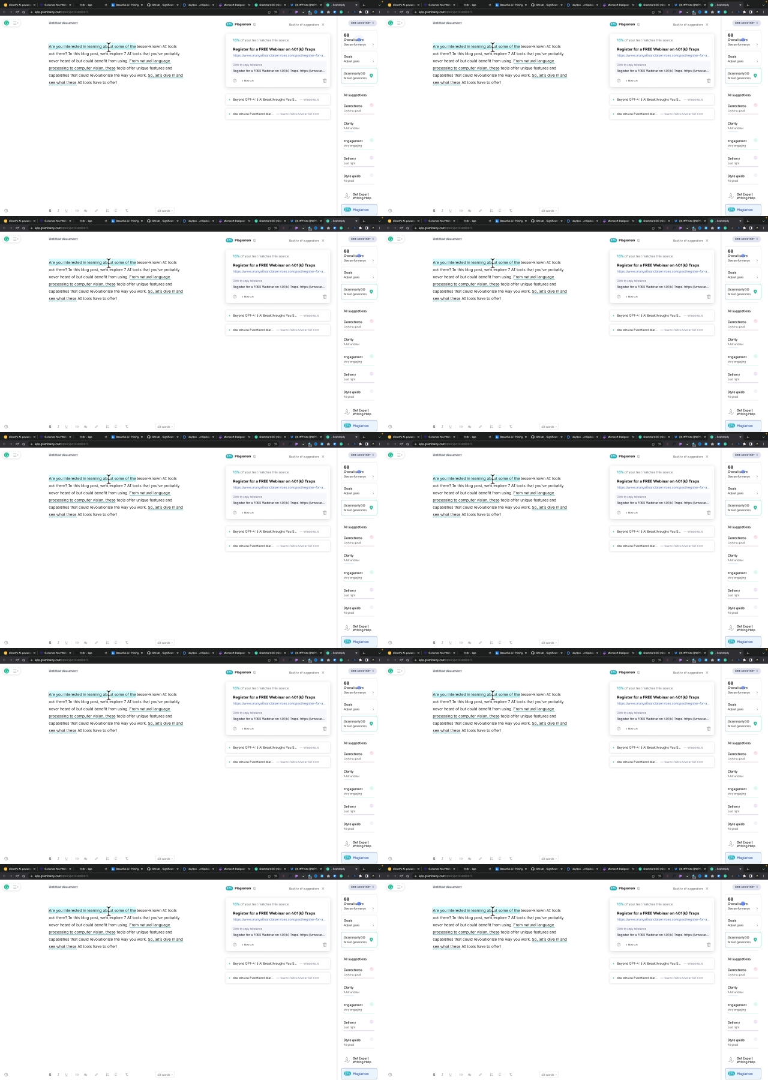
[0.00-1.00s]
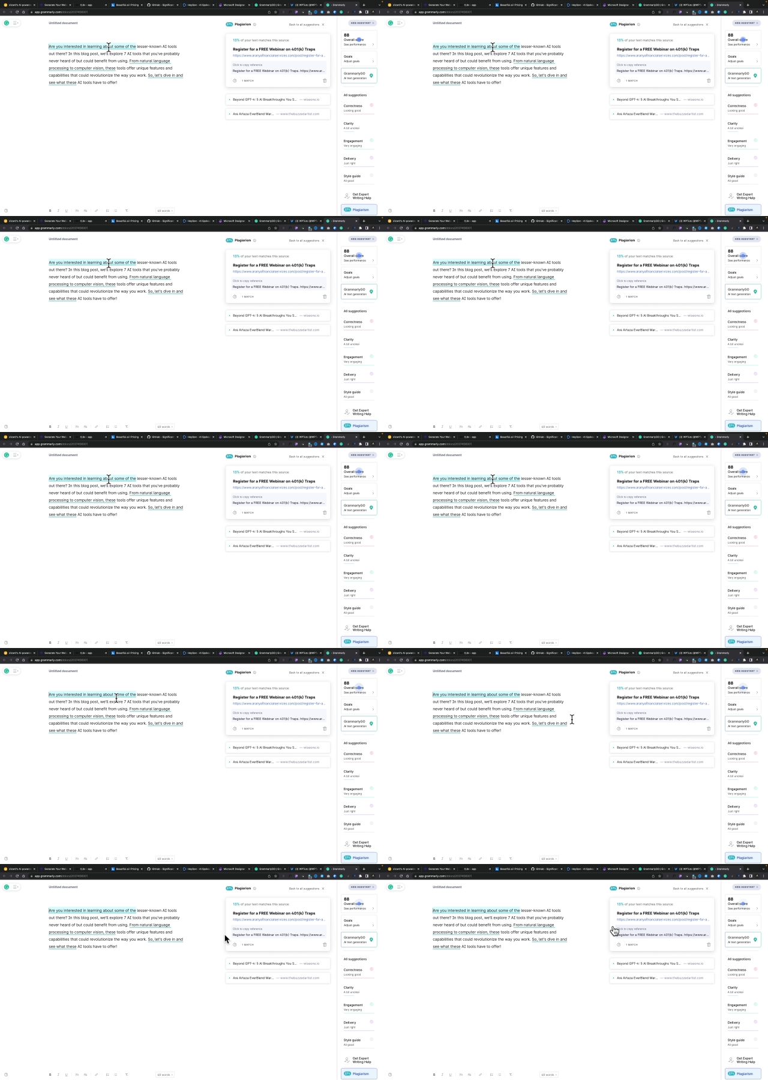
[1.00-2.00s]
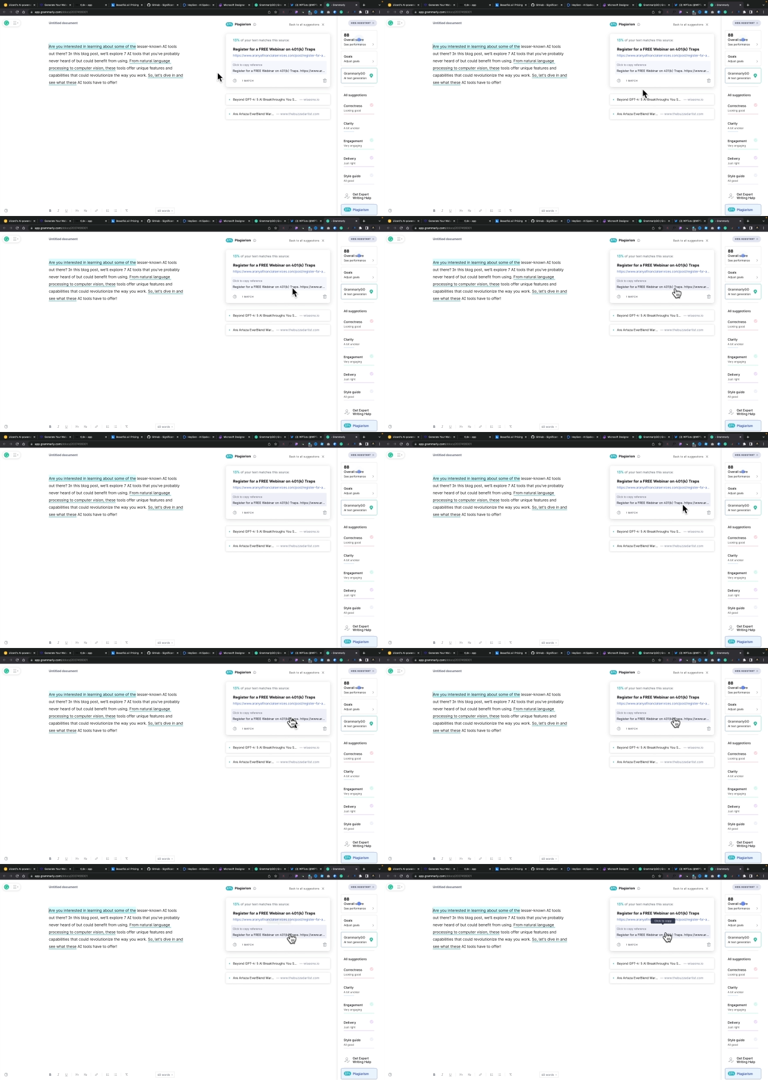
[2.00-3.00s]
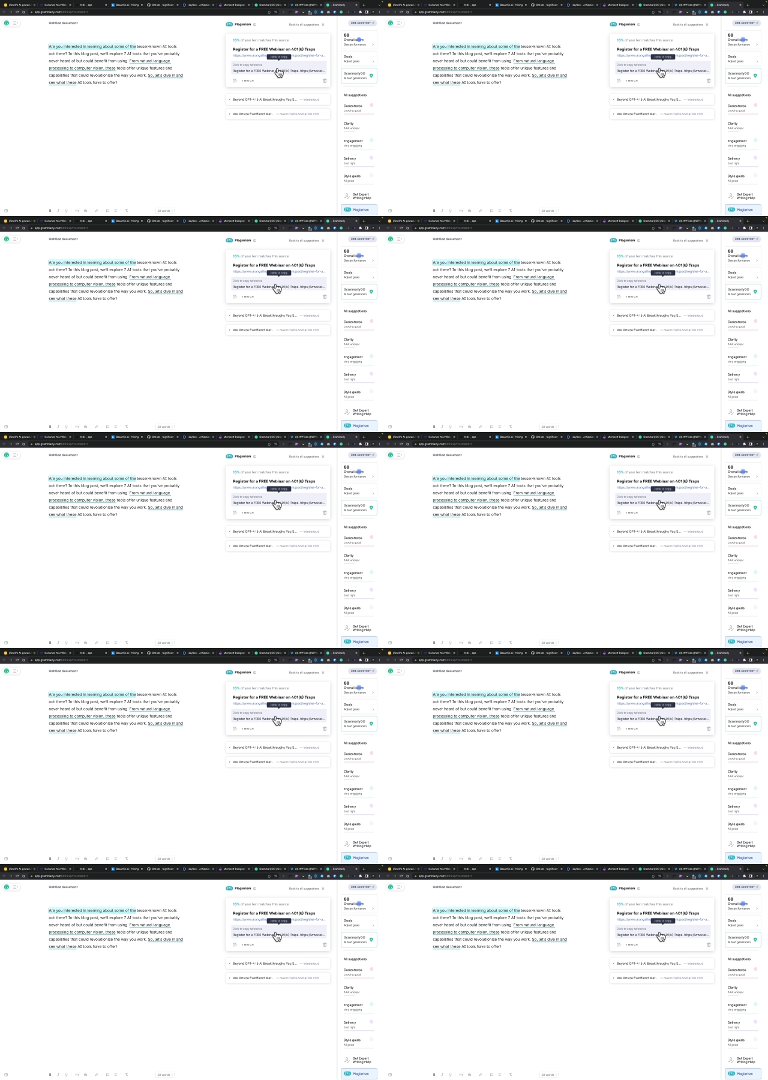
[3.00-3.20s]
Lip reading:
Nobody's mouth can be seen.